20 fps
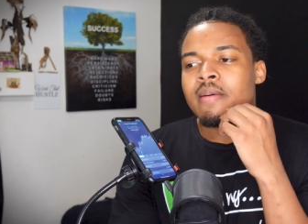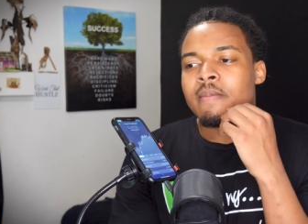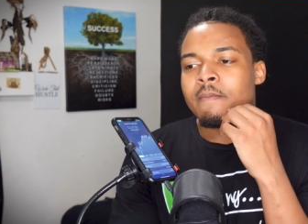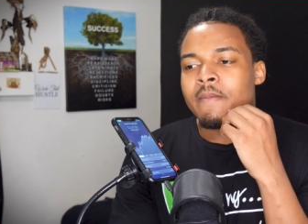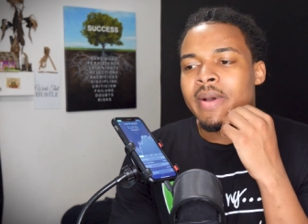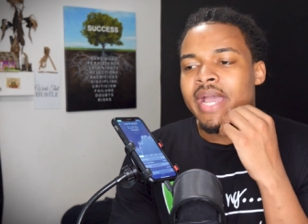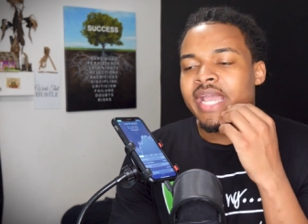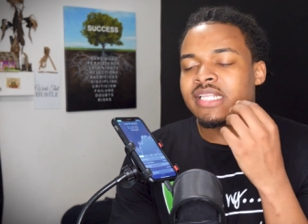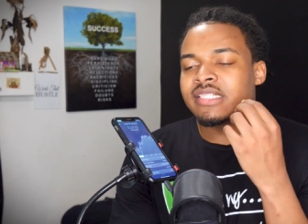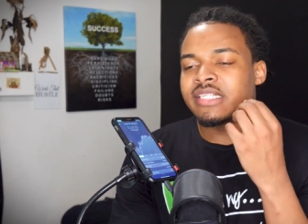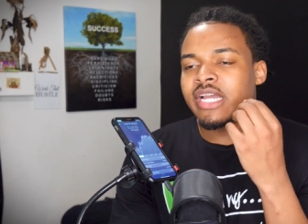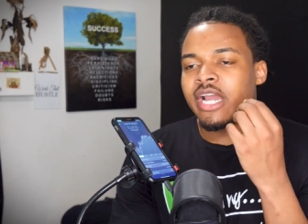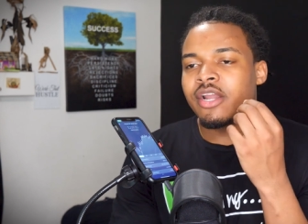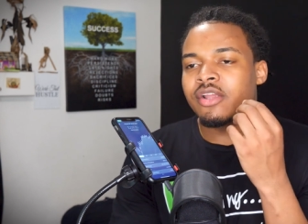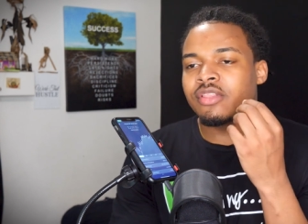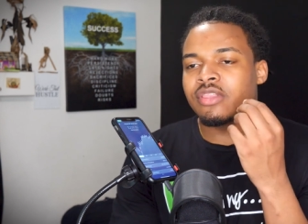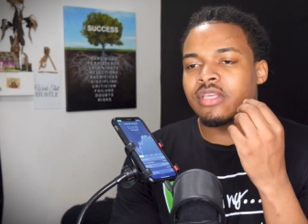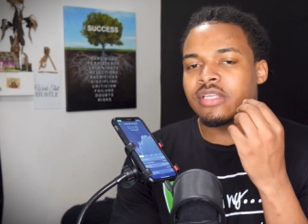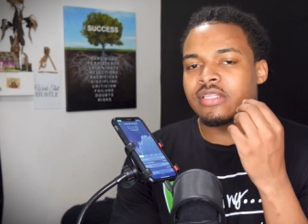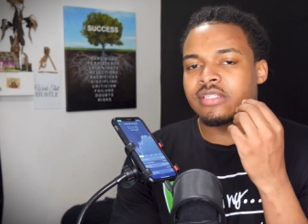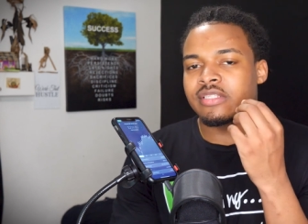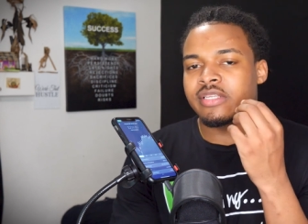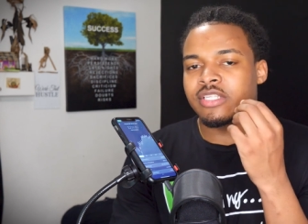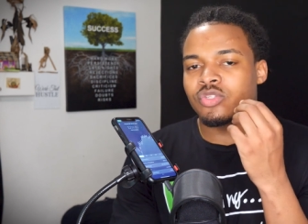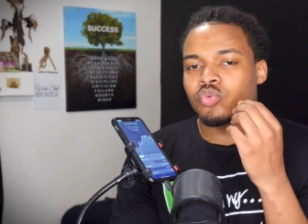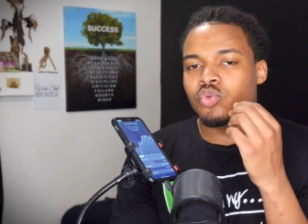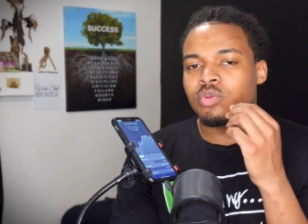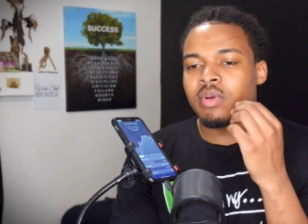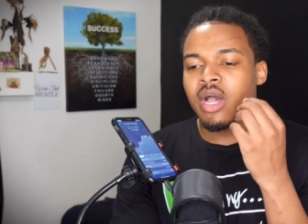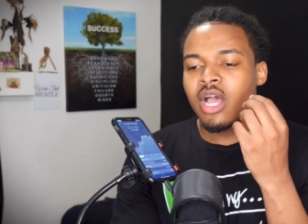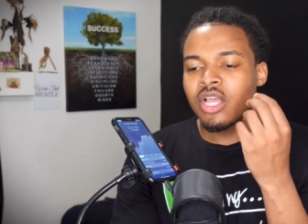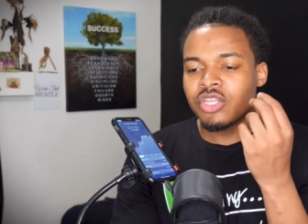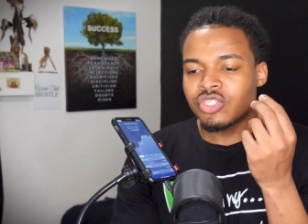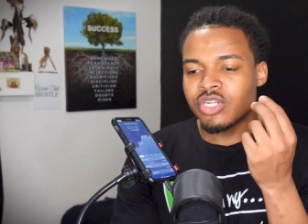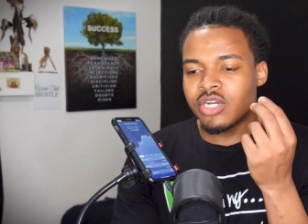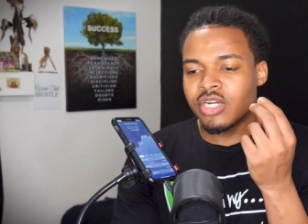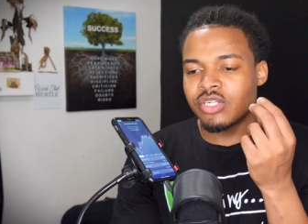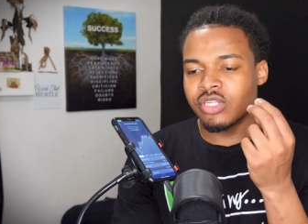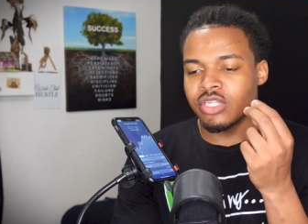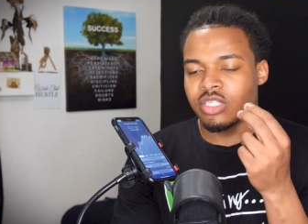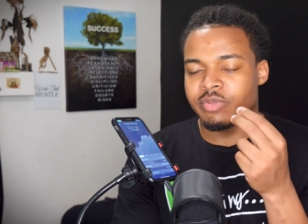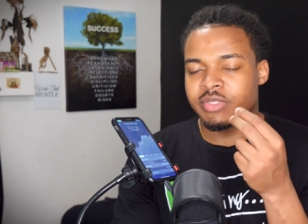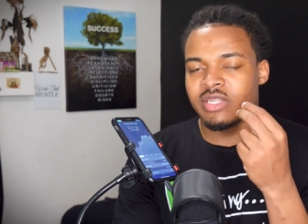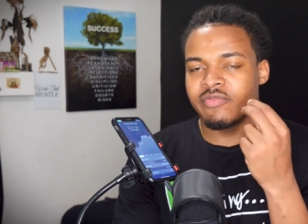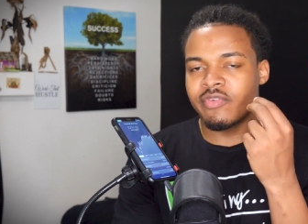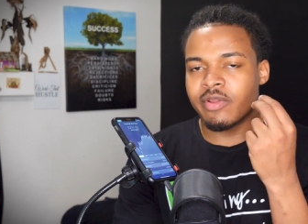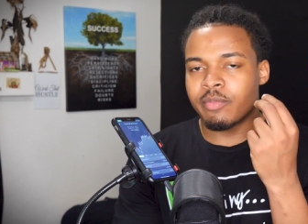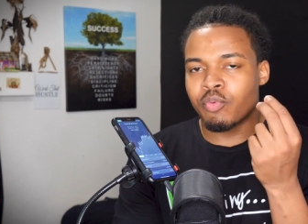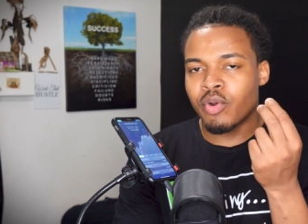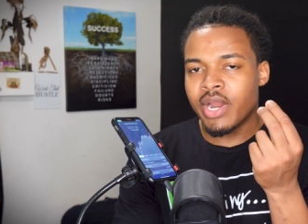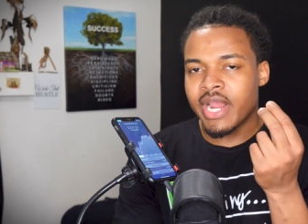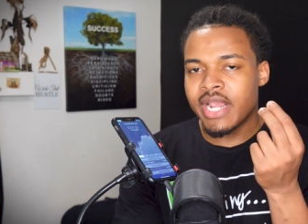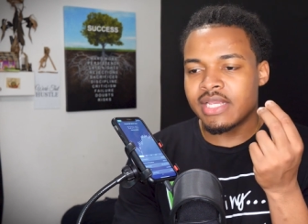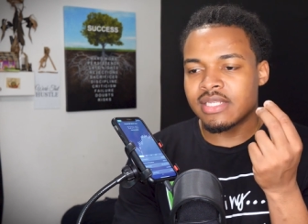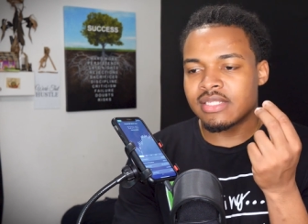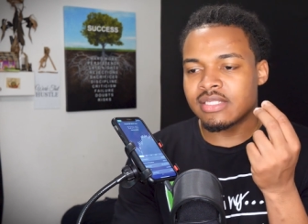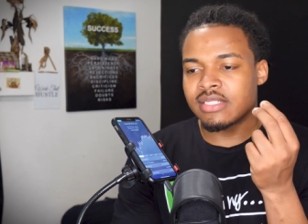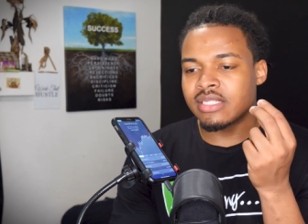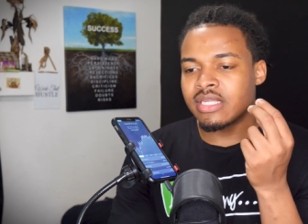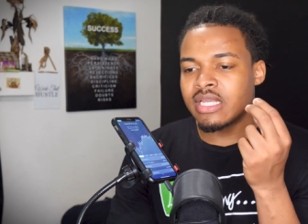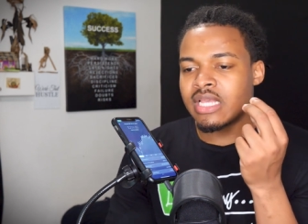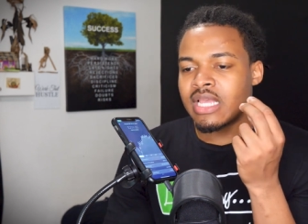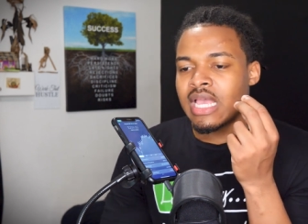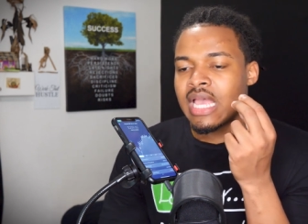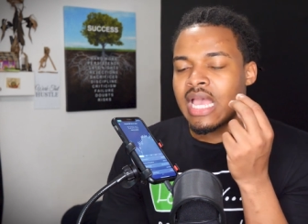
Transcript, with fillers: My entire thing is this: we bought shares at a specific price,